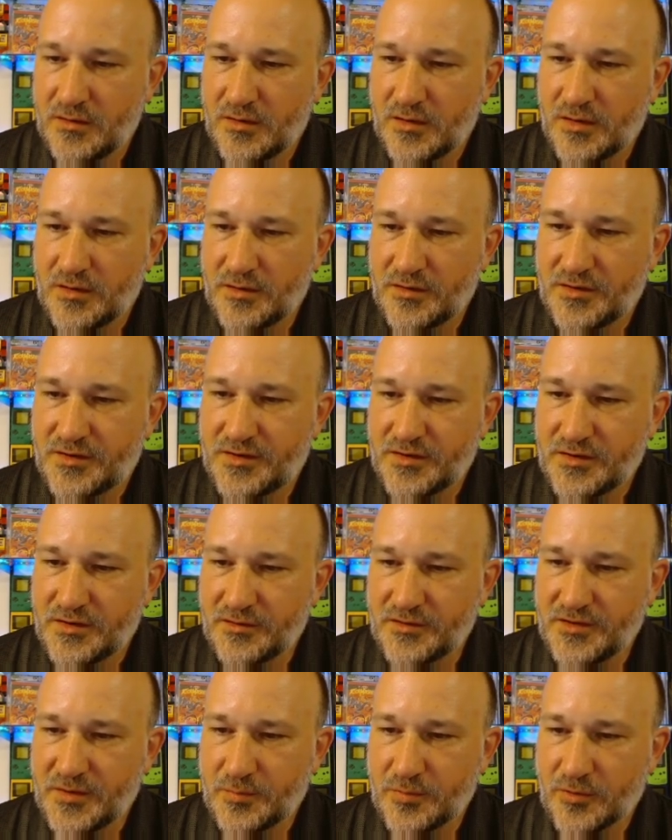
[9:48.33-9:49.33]
and a
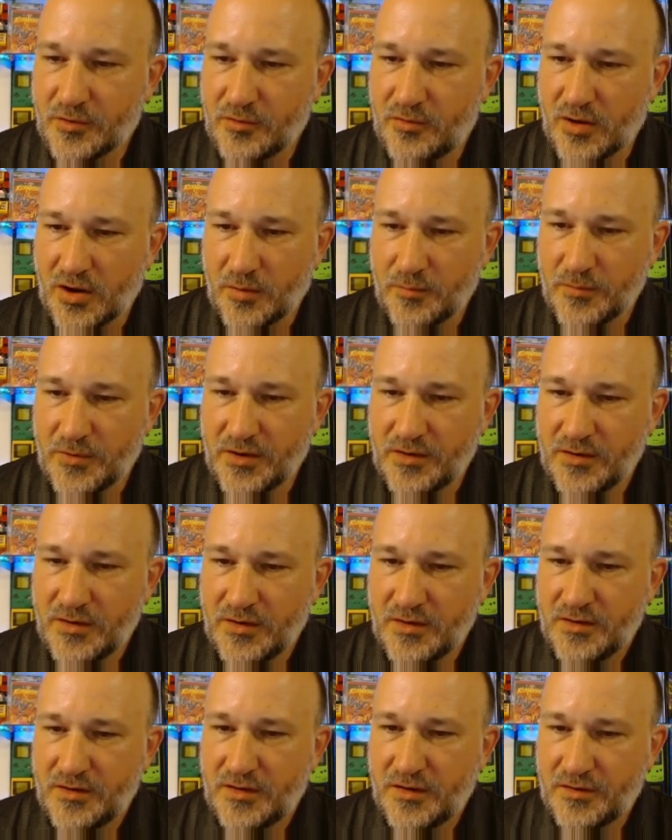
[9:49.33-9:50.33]
single dip requirement.
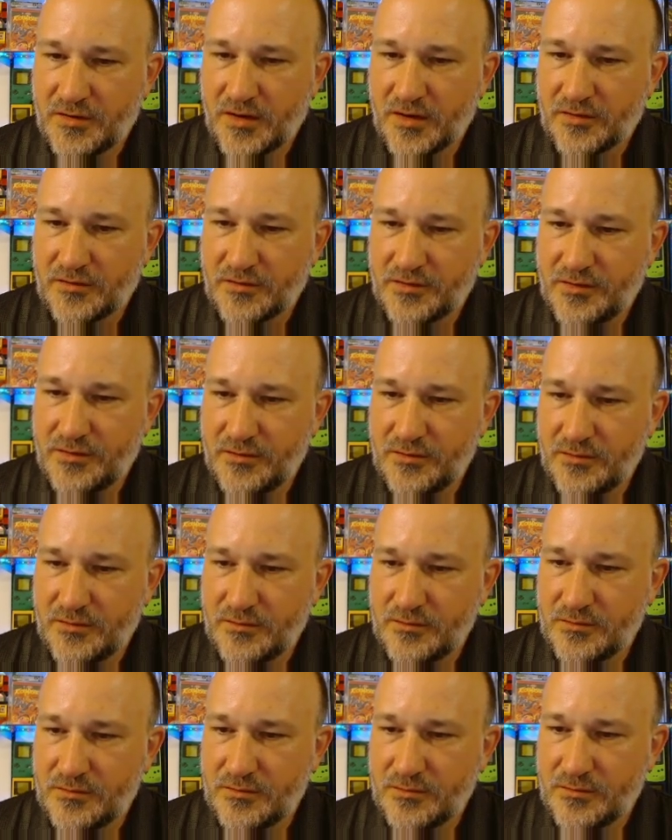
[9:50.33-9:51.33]
Now the other
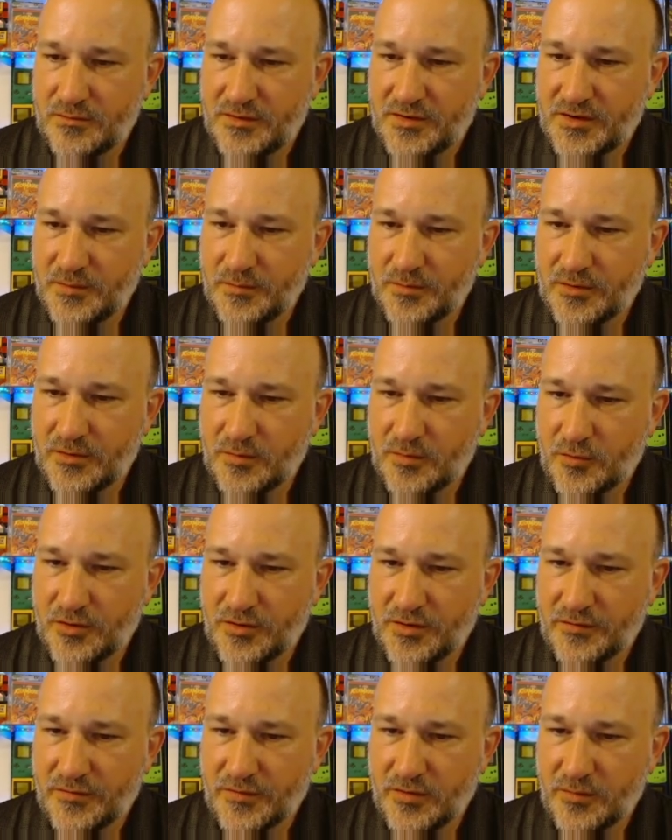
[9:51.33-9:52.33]
2 seem a little more
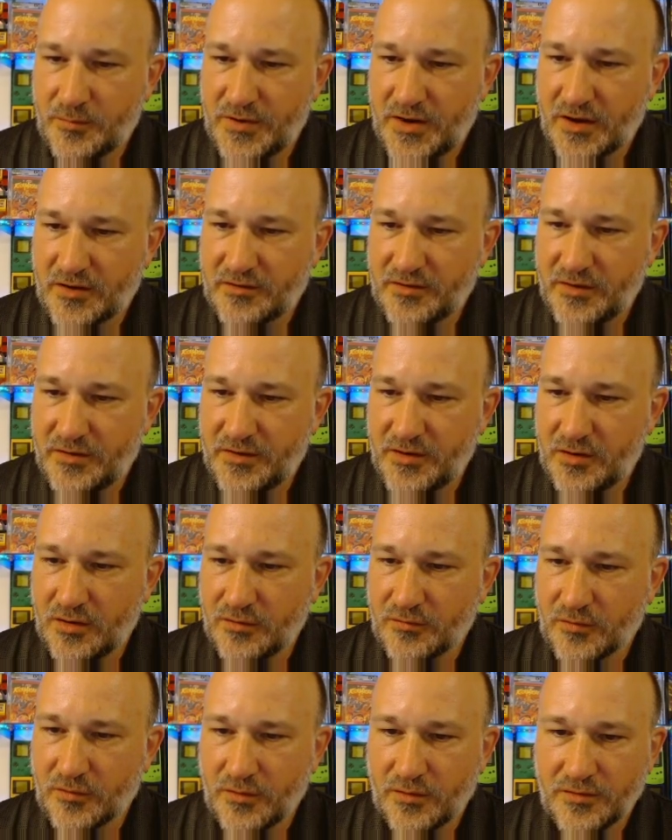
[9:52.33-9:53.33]
difficult, but actually I think
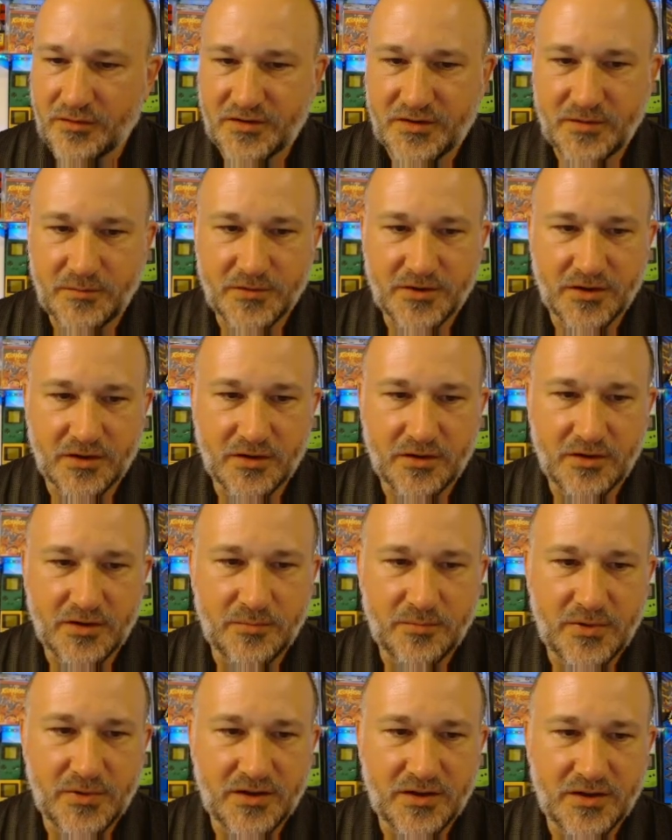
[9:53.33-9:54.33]
overall this seems like a
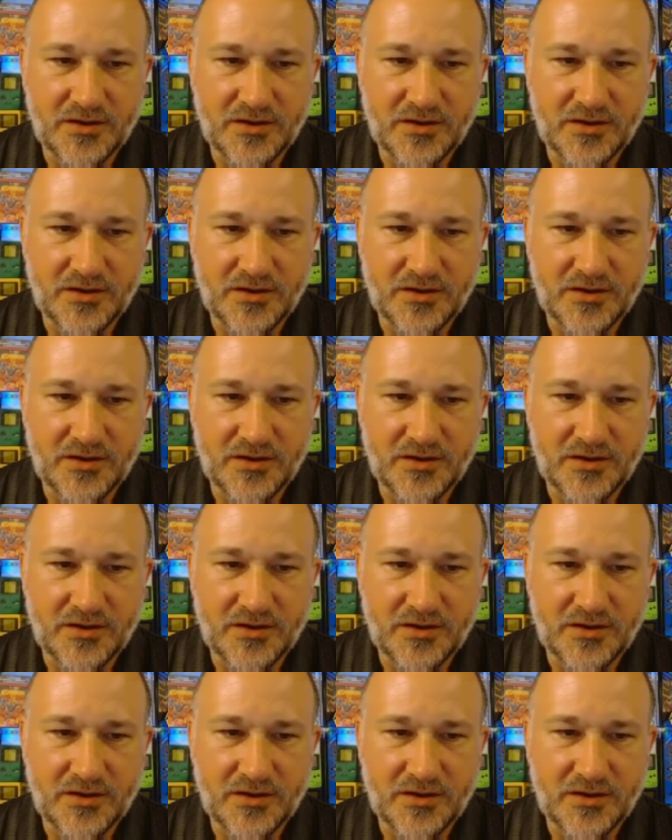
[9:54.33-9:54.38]
good bet.